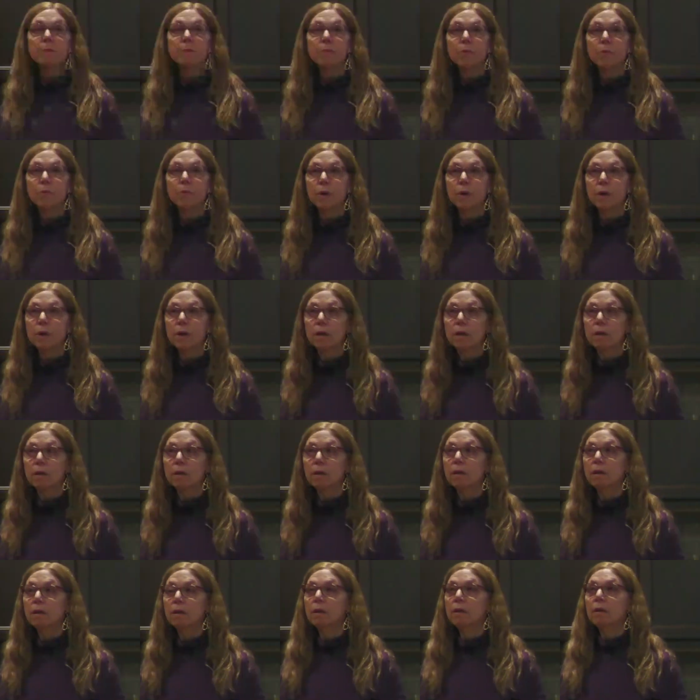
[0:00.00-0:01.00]

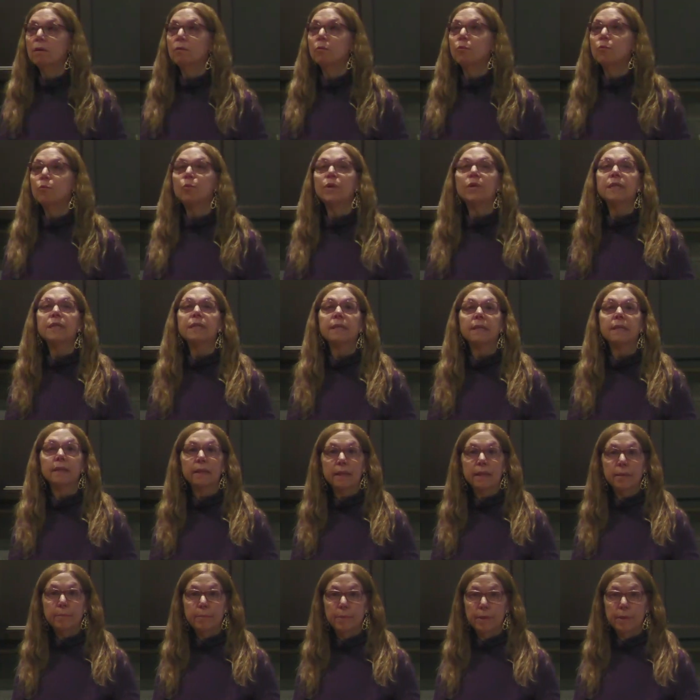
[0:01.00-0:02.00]
more
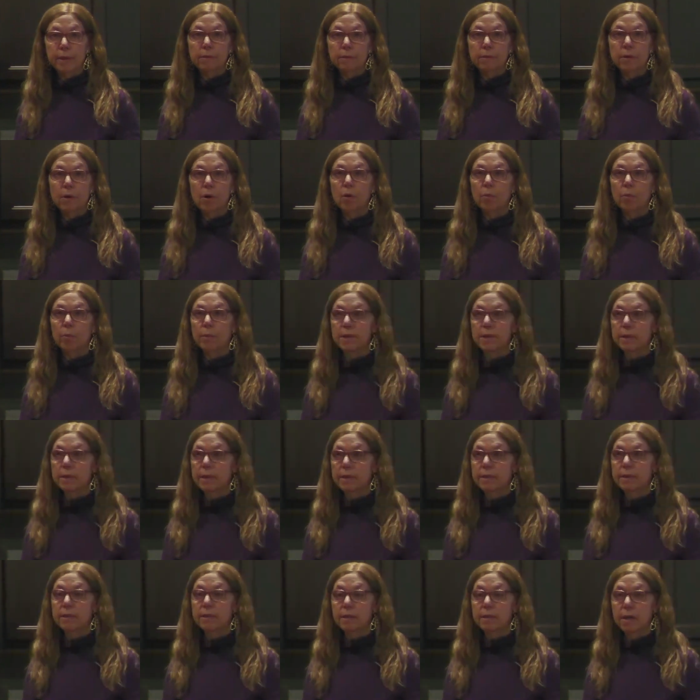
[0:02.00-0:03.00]
recently built home. It's
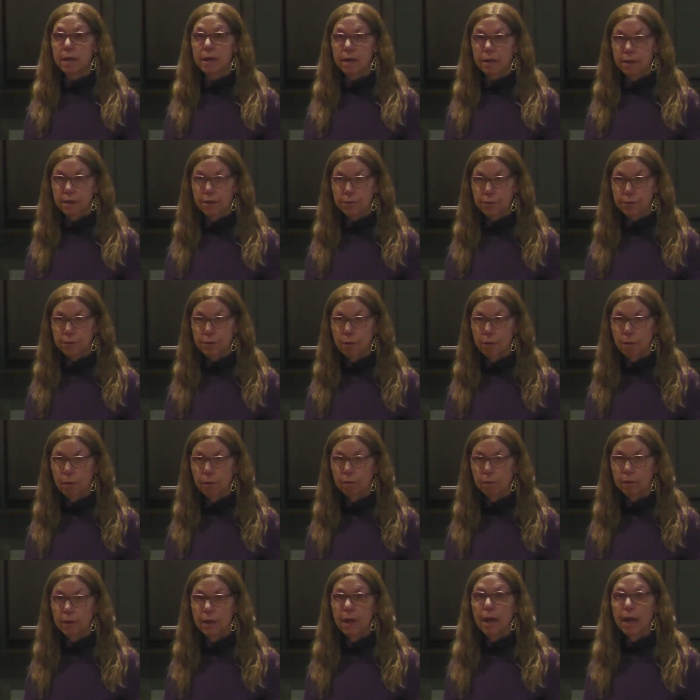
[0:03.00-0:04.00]
less than 10 years
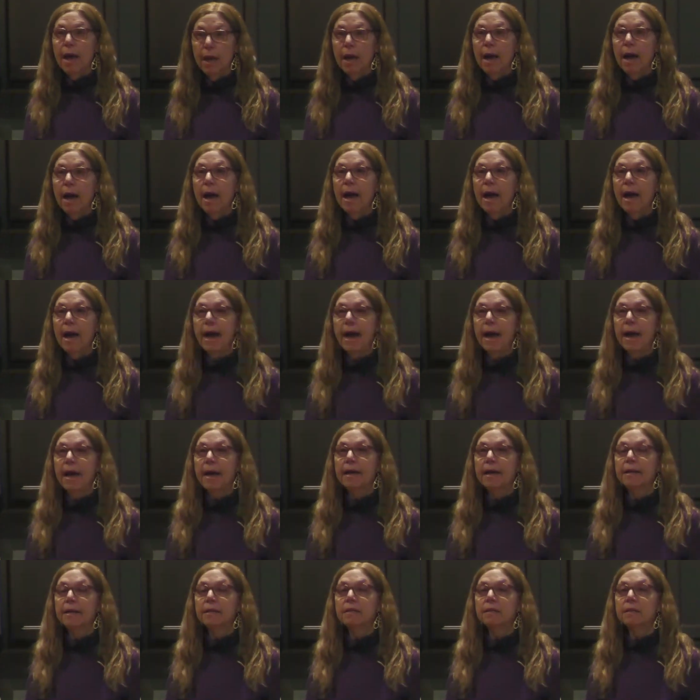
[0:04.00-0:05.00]
old.
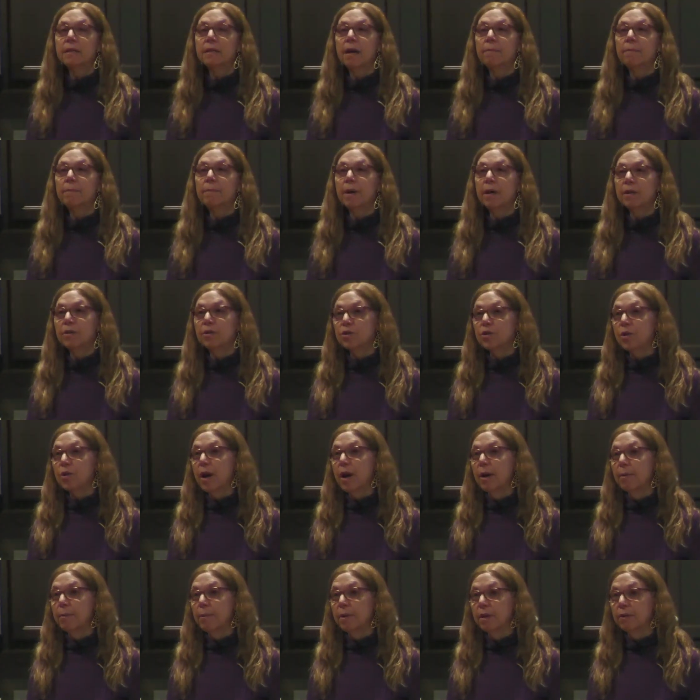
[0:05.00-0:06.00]
And I'm not sure
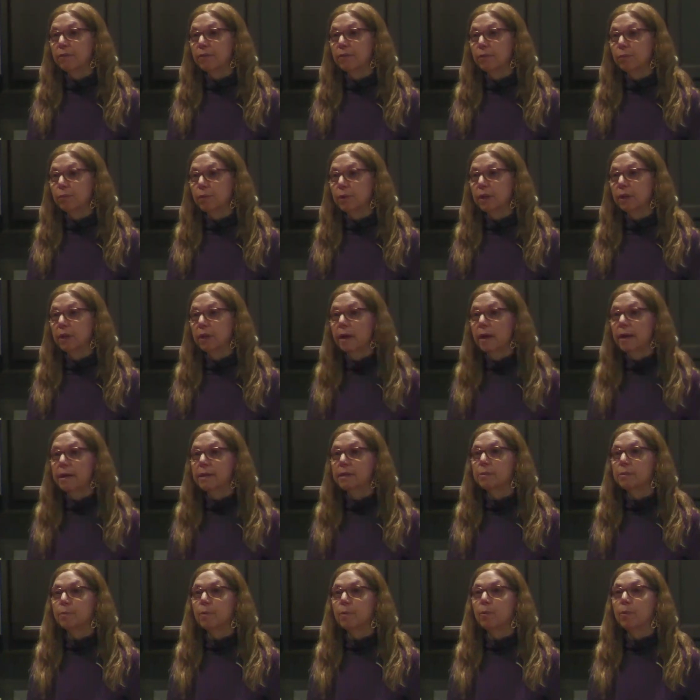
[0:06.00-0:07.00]
how many of you
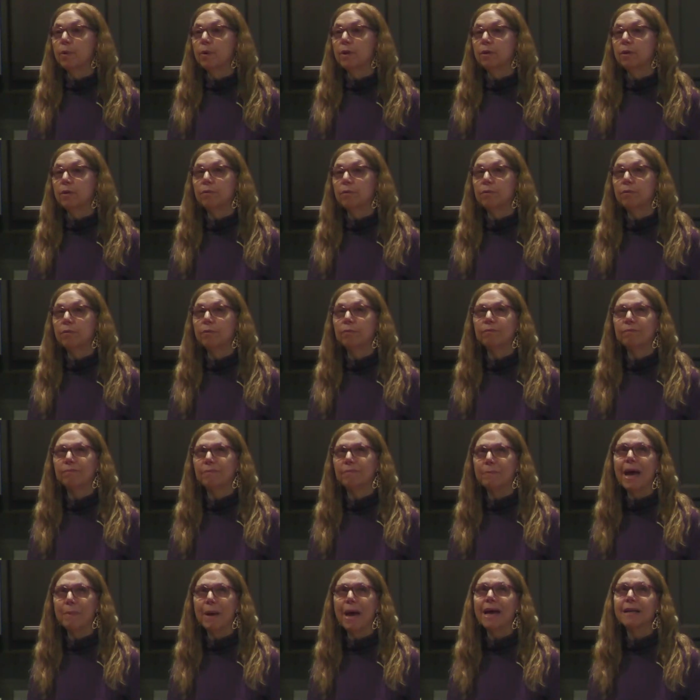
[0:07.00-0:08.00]
realize, but when you,
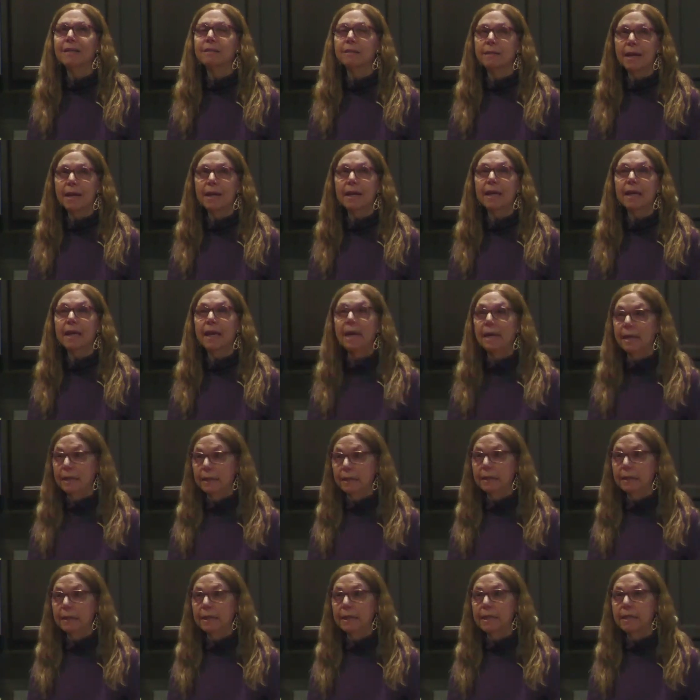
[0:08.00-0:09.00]
the past decade
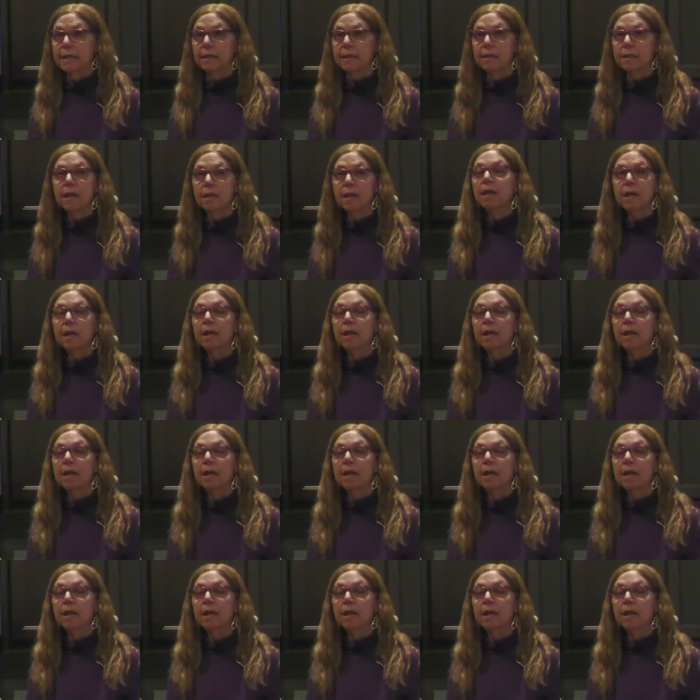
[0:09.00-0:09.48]
at least,